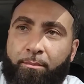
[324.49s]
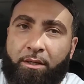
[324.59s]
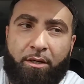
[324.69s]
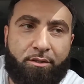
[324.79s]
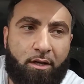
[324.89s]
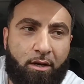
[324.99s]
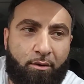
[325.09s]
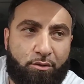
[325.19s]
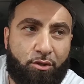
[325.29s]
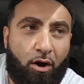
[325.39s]
because
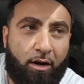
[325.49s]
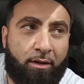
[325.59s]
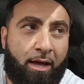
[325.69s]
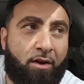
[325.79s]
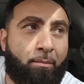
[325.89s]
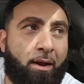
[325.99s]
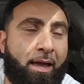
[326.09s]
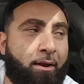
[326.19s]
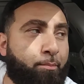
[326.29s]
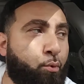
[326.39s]
it was dark and not everybody
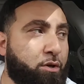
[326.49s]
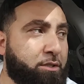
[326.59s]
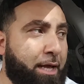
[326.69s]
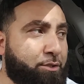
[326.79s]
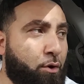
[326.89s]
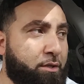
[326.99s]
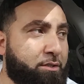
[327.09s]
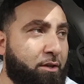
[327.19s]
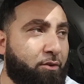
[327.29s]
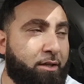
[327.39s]
had their porch lights on and
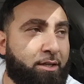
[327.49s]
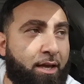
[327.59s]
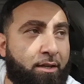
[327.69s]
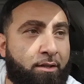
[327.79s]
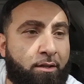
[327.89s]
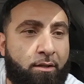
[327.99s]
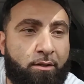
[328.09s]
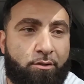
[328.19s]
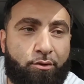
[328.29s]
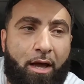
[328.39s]
stuff like that.
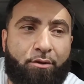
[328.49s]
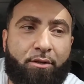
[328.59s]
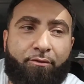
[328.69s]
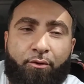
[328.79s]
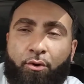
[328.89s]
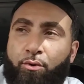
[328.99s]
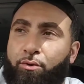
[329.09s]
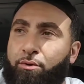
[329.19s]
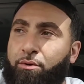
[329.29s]
So that was difficult.